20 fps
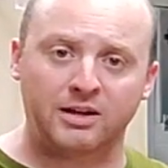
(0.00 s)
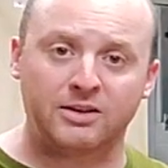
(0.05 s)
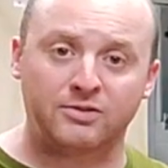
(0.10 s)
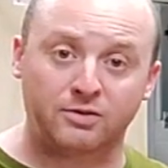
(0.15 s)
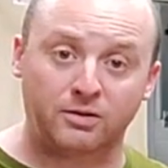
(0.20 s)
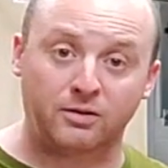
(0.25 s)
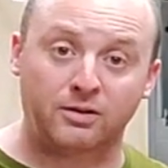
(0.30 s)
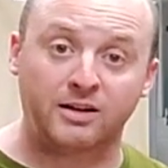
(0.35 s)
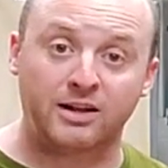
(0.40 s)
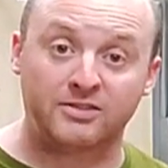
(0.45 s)

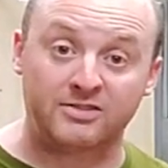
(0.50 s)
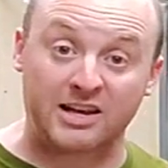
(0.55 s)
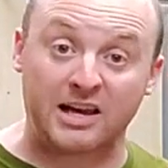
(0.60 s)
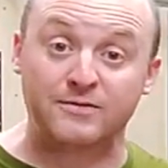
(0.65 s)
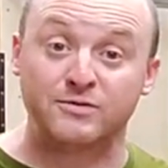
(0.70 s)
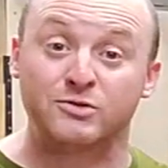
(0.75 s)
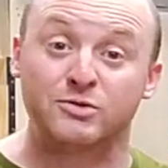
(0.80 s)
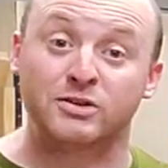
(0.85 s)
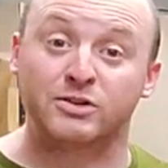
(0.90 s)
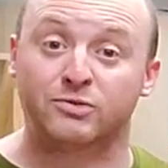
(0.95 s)
a heavy
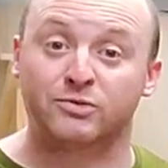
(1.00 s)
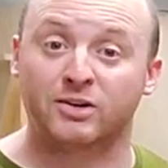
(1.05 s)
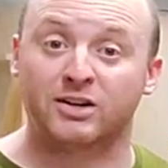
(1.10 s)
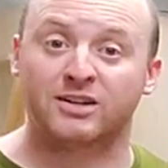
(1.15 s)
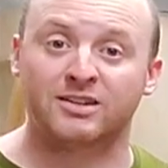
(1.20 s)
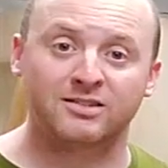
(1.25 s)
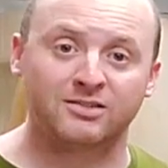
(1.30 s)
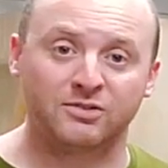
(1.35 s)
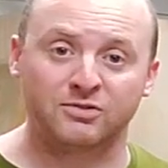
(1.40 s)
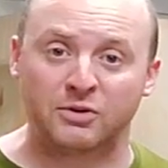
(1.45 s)
duty truck.
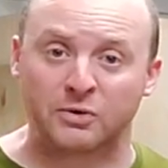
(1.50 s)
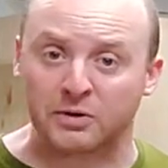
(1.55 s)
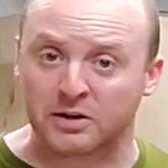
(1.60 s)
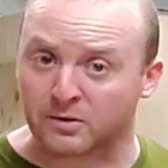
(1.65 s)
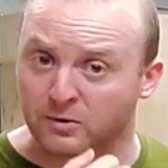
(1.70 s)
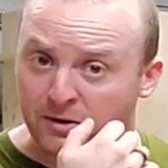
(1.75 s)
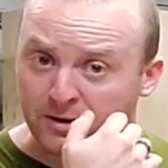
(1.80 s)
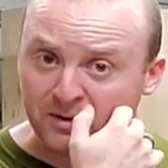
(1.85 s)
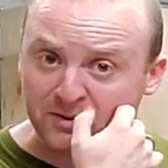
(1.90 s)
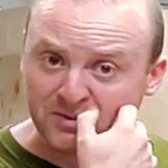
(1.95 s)
Zoning
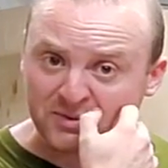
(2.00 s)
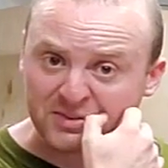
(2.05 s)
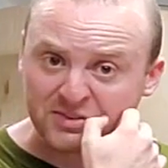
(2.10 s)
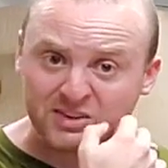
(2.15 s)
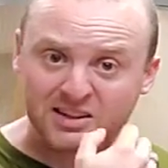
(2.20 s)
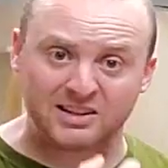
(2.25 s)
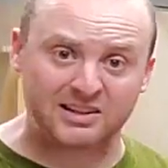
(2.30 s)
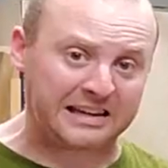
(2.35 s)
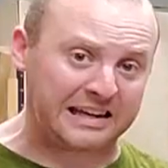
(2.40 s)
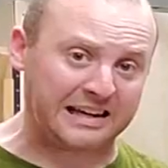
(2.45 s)
laws say
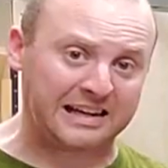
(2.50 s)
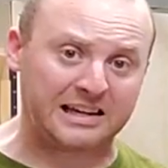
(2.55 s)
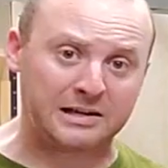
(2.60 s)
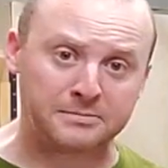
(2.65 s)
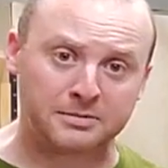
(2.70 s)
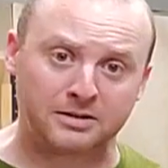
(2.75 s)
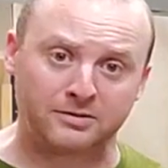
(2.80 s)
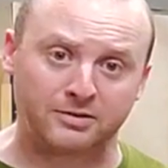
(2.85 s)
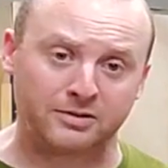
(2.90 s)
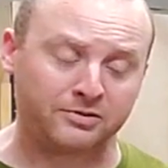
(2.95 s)
you can't keep it at
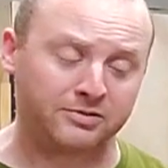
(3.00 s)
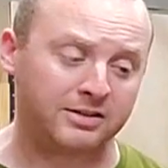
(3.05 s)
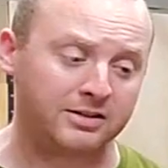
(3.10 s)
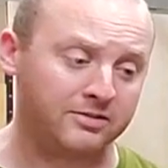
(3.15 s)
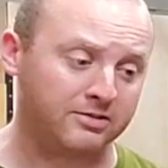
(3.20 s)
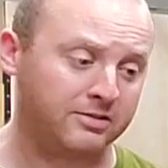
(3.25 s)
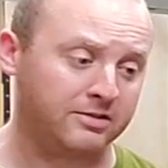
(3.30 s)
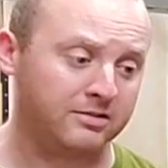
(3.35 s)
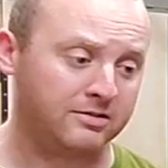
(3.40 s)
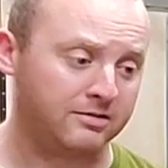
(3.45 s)
a residence
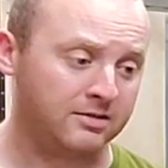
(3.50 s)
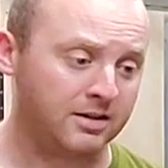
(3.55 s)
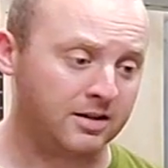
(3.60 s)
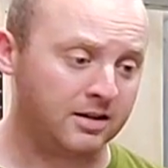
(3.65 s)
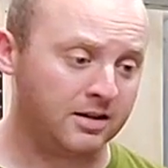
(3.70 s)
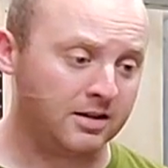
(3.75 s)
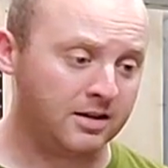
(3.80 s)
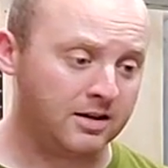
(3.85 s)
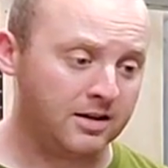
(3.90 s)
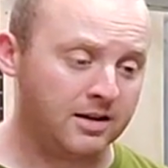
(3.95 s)
in
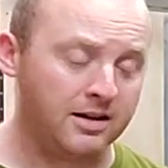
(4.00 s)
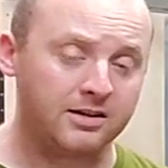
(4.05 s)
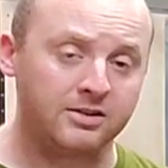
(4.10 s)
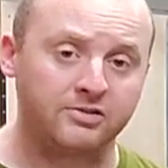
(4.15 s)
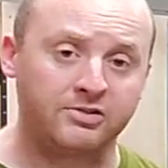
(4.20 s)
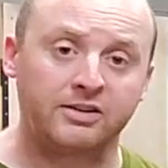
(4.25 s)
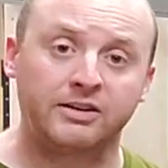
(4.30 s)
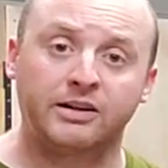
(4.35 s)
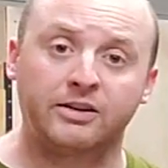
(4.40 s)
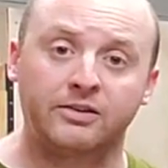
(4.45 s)
the
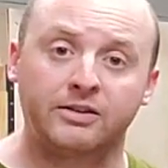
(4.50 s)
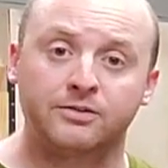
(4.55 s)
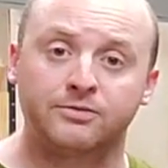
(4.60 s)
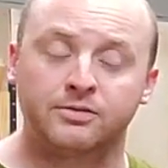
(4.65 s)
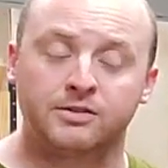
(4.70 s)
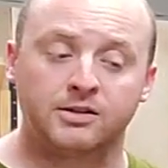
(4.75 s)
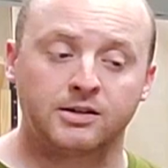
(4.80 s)
city I live.